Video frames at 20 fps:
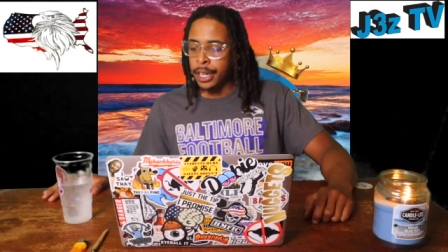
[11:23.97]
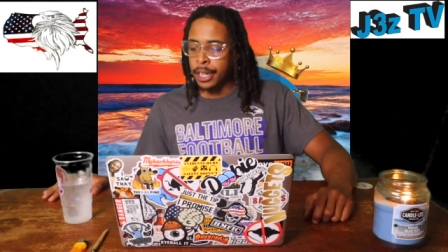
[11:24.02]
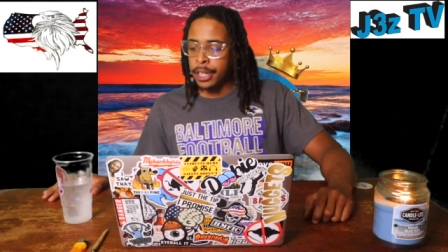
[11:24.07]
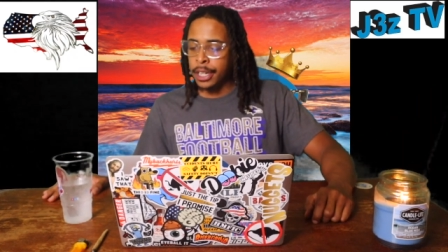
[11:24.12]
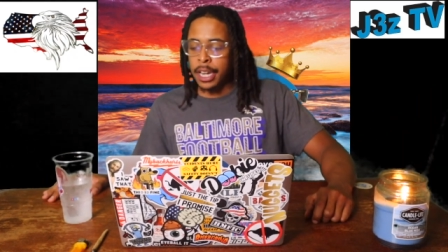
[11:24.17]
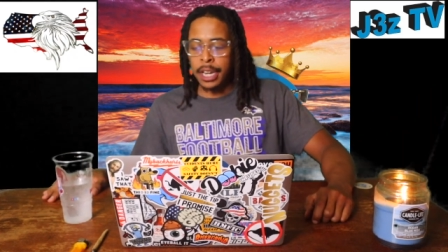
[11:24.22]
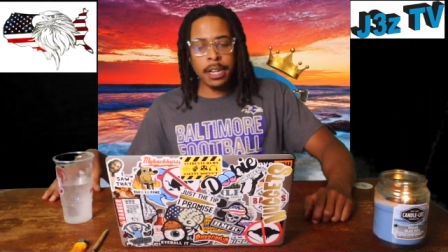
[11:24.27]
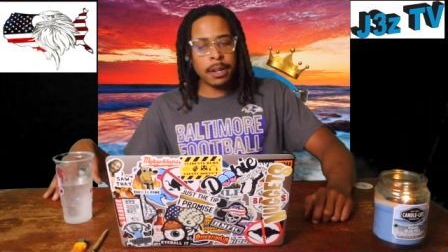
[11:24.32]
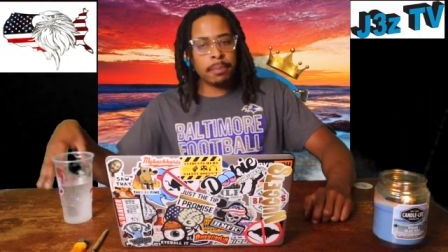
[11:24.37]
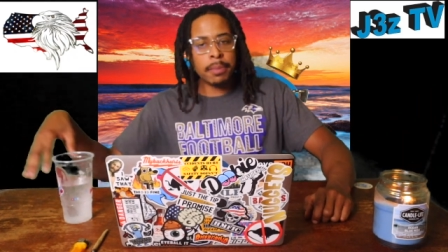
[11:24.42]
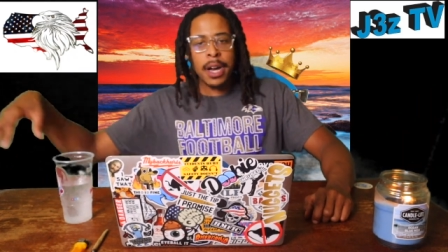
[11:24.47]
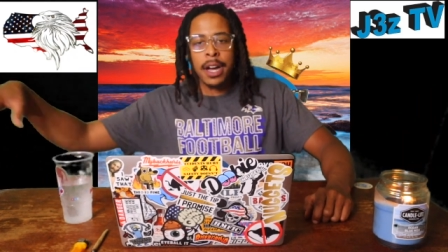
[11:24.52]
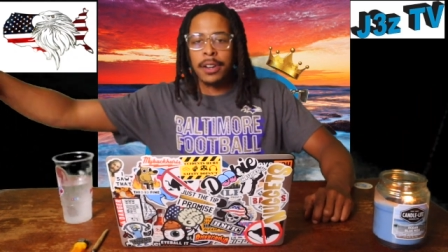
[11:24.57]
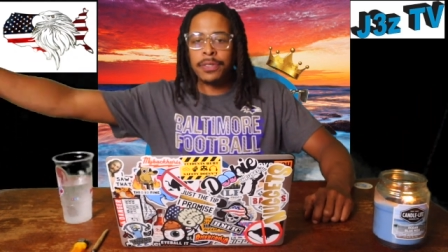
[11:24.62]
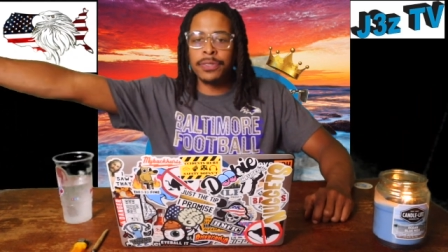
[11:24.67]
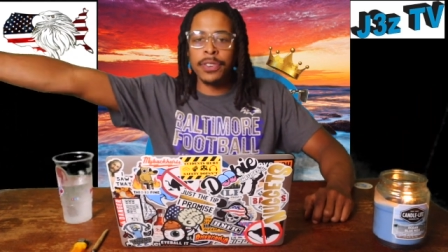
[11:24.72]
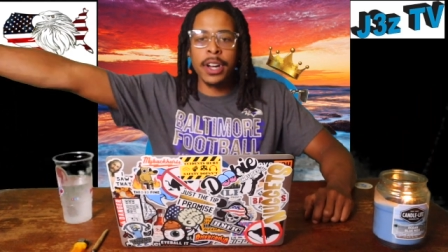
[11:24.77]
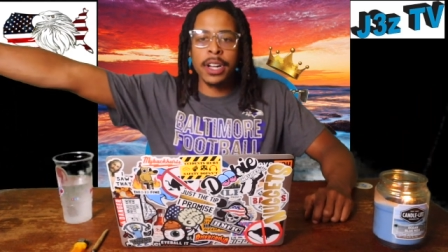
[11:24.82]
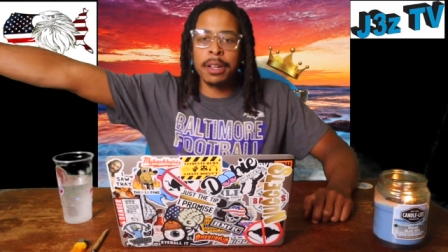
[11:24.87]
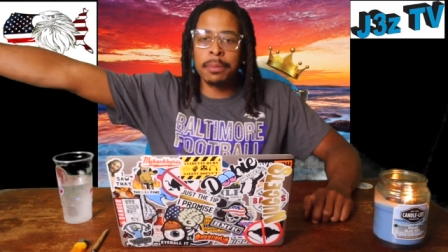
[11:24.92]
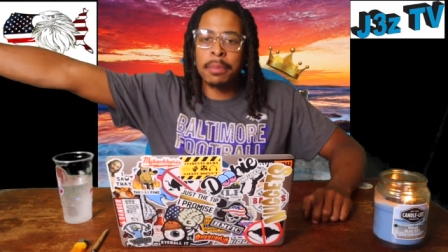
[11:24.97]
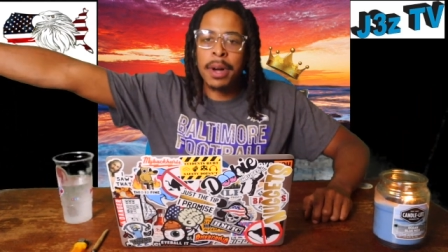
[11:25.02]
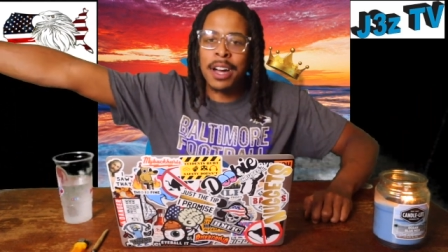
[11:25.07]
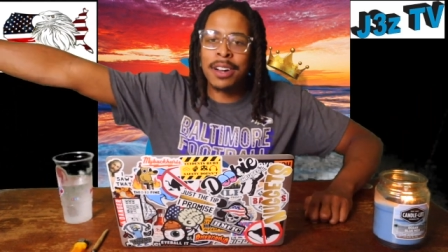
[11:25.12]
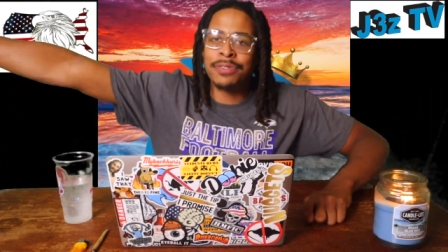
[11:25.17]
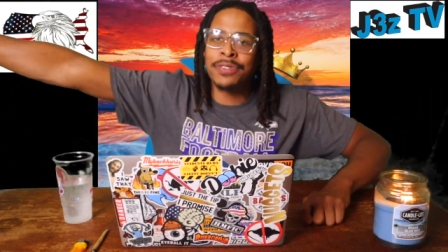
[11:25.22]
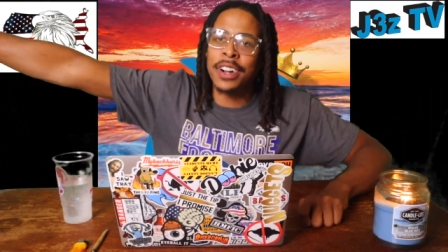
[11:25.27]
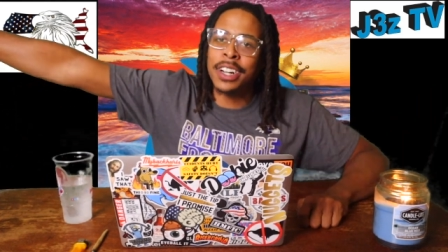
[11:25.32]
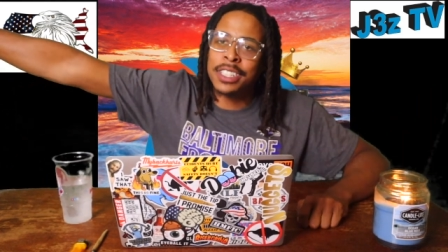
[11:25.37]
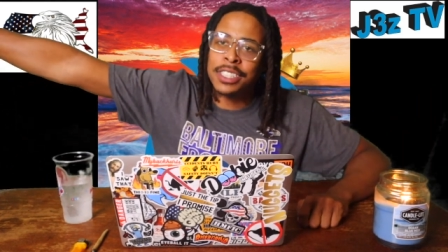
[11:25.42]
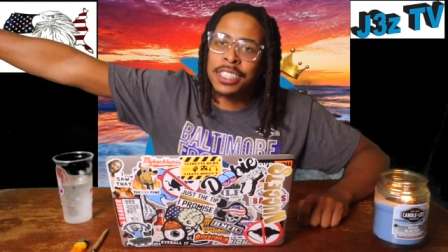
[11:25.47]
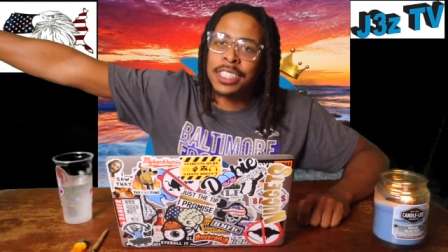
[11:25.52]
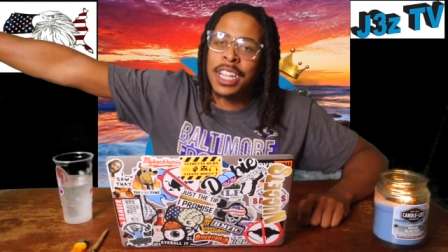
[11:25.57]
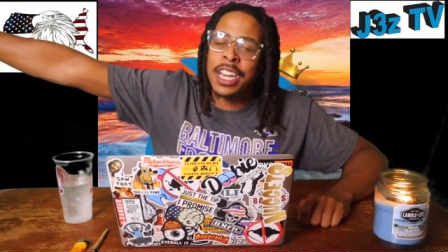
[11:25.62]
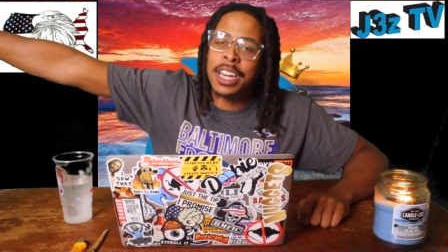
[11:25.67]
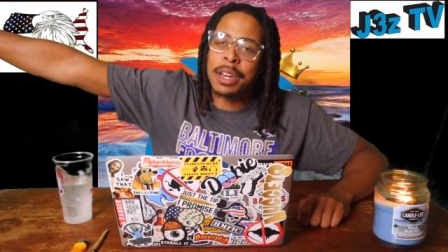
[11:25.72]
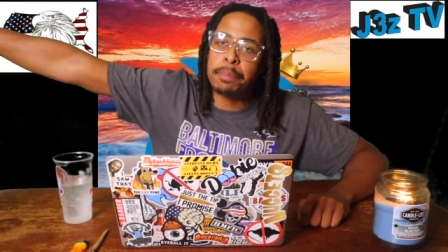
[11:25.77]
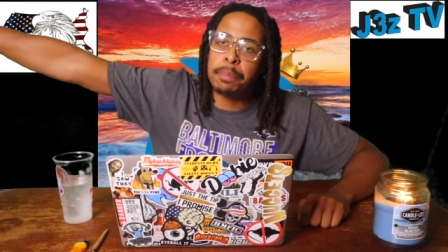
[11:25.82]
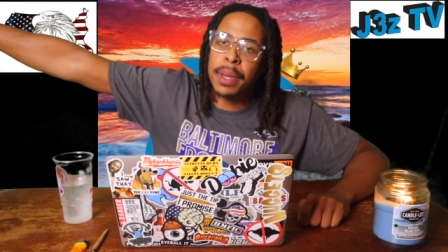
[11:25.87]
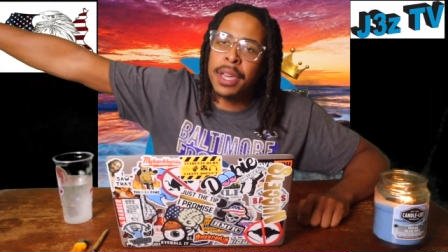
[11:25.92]
Then the motherfucking motherfucker
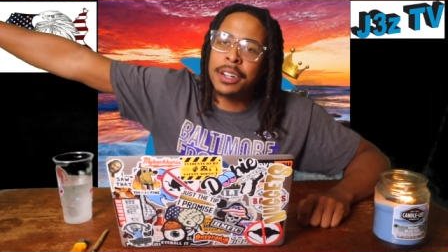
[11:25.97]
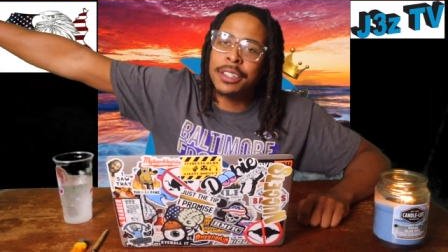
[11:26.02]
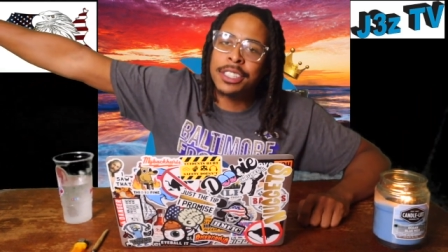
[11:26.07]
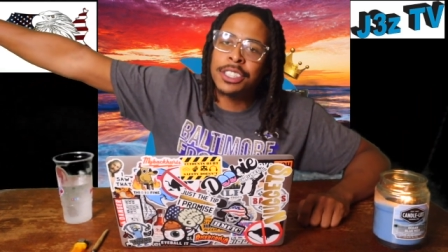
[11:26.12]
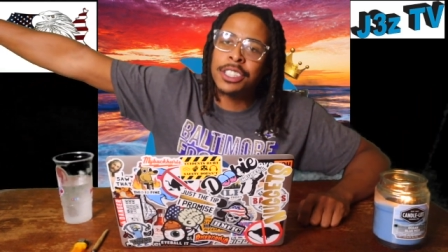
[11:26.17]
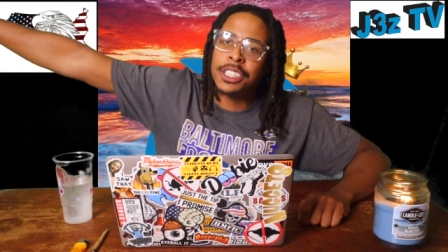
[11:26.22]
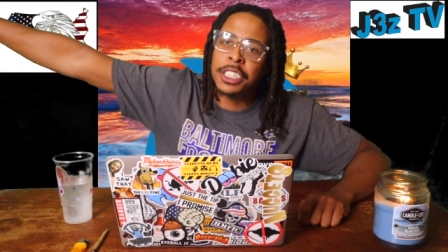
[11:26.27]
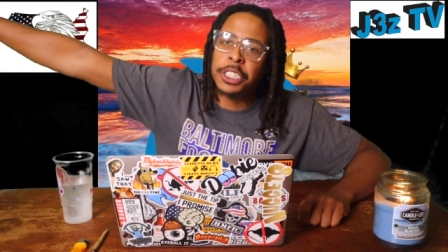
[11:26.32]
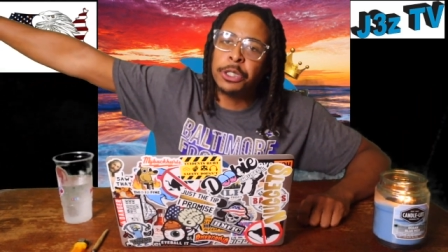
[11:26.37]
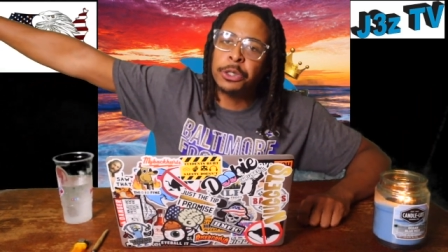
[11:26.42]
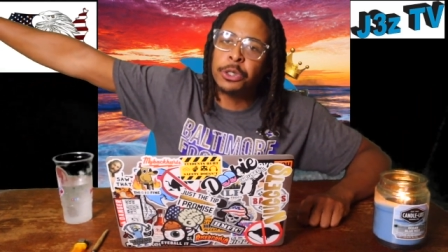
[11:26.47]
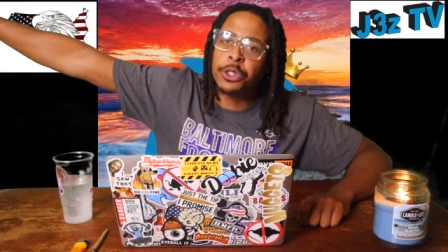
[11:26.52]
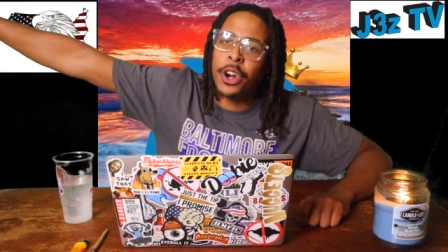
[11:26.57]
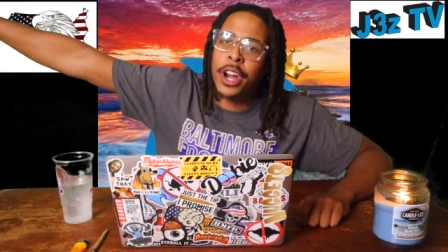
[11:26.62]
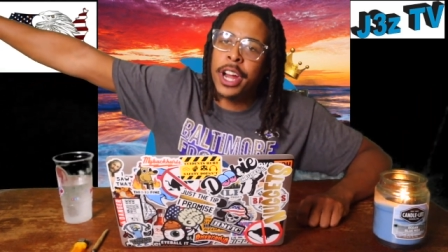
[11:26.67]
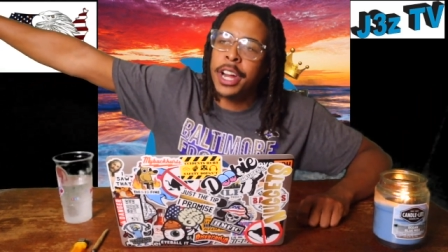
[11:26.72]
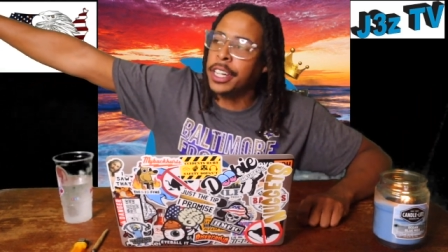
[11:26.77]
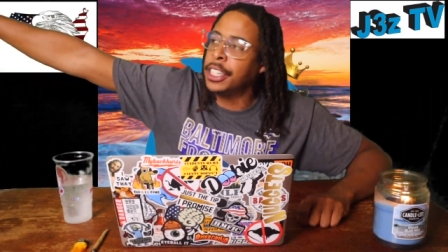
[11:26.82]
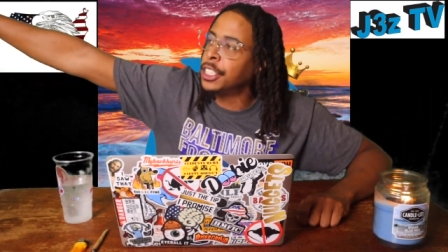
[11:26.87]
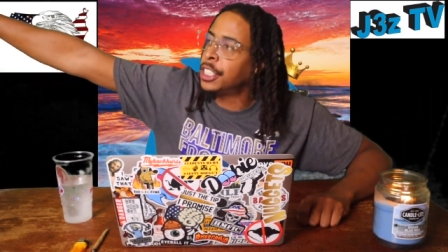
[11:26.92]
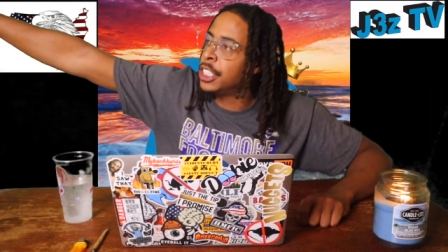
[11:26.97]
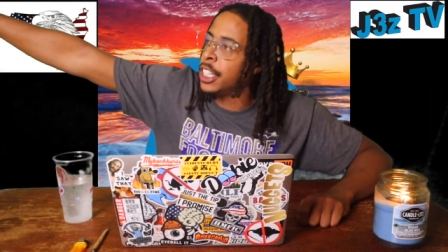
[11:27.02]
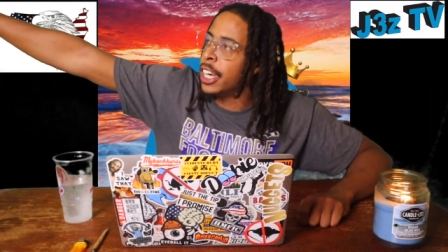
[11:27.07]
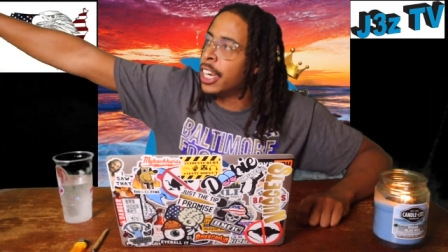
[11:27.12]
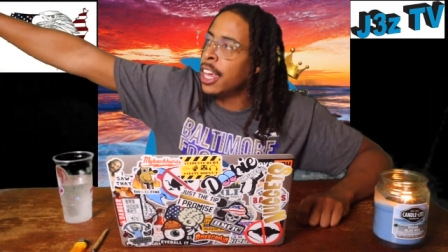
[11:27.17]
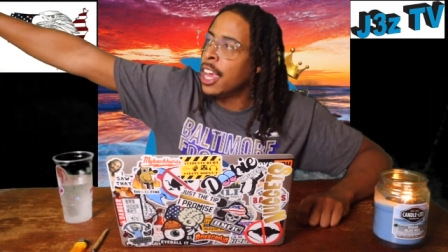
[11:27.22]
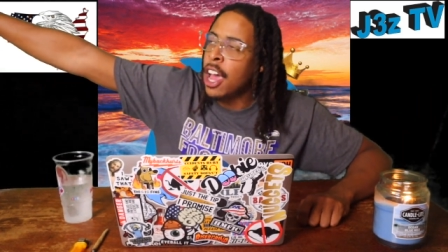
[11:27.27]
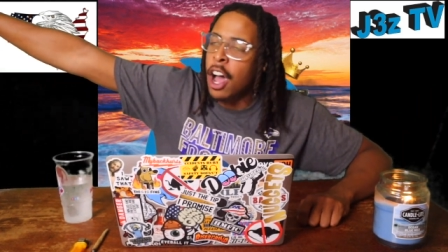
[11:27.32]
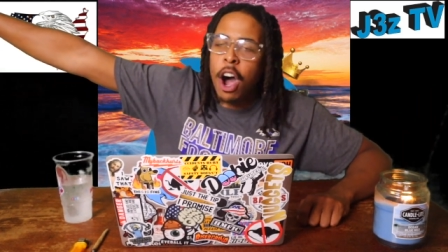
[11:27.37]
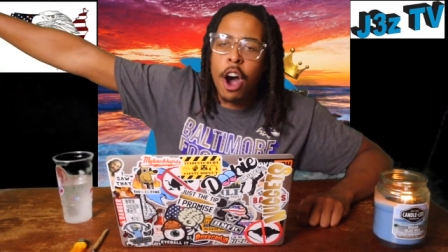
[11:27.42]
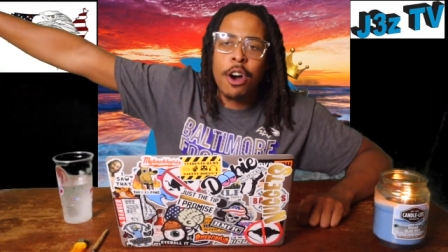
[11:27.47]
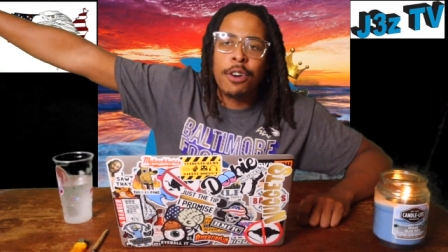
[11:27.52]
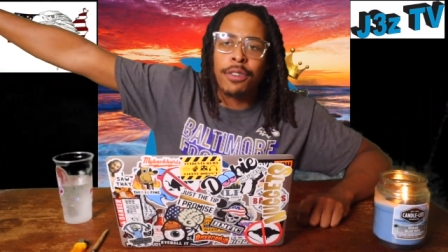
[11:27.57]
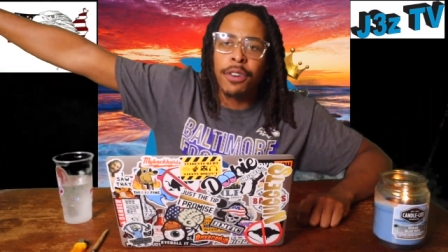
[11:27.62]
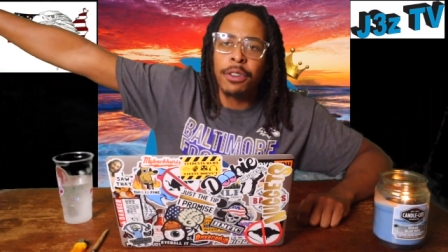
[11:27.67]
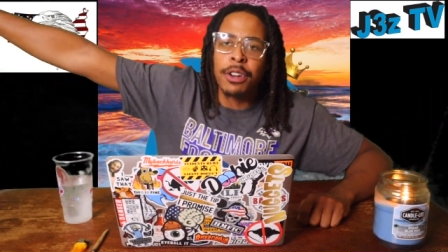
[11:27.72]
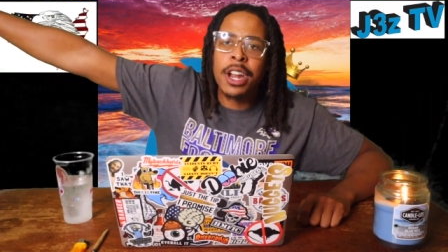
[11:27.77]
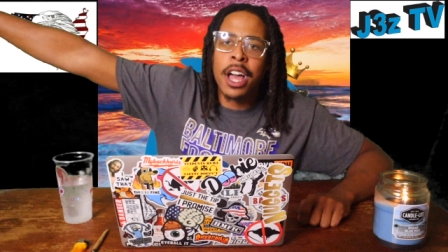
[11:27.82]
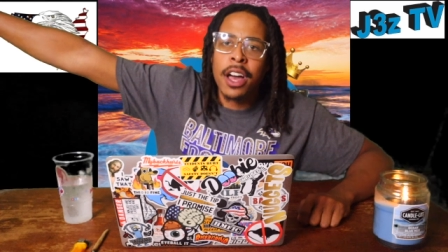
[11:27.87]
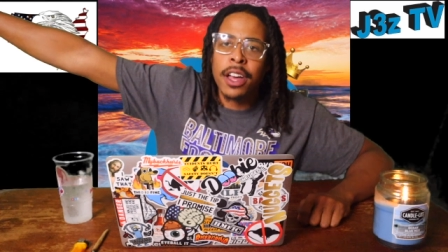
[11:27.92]
sending billions to Ukraine and shit
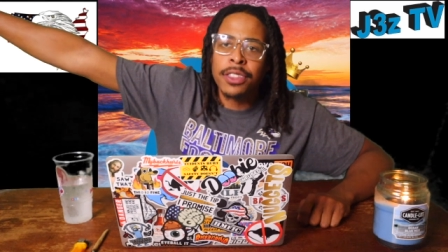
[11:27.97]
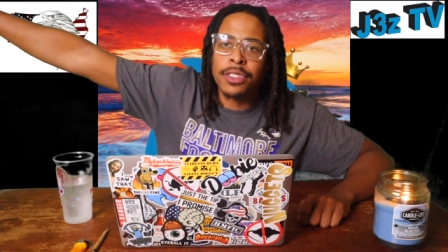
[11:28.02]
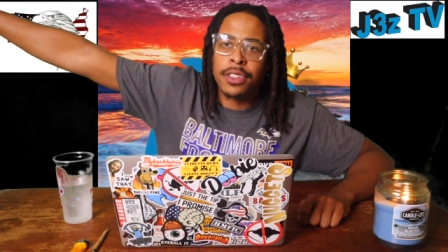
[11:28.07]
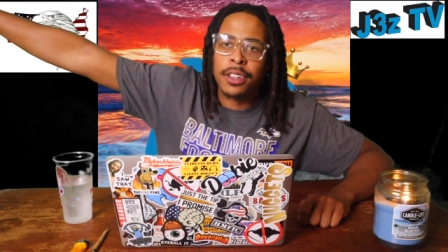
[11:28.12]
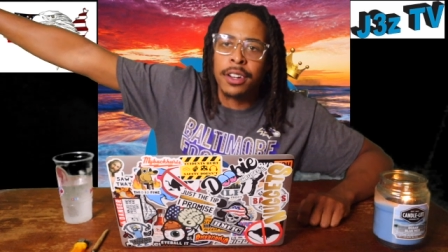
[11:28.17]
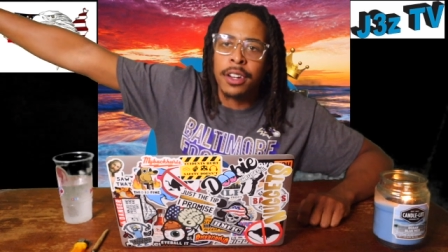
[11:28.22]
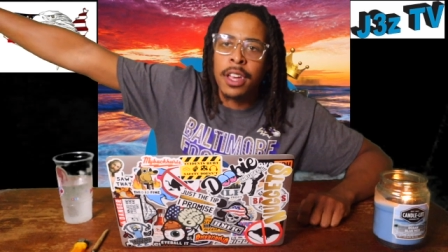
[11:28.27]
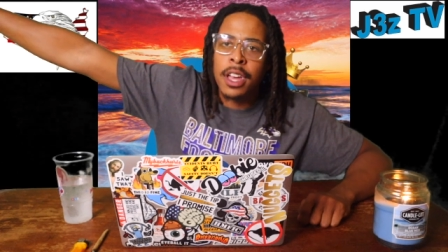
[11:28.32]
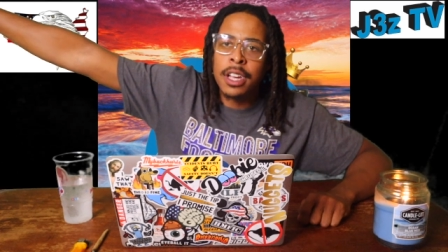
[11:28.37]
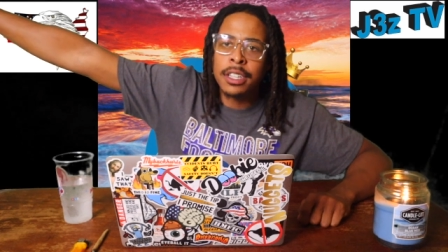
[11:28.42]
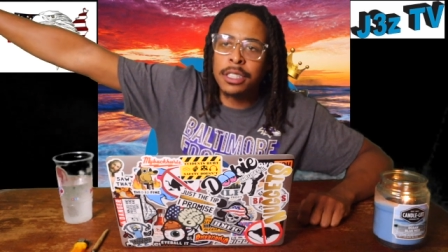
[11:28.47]
over nothing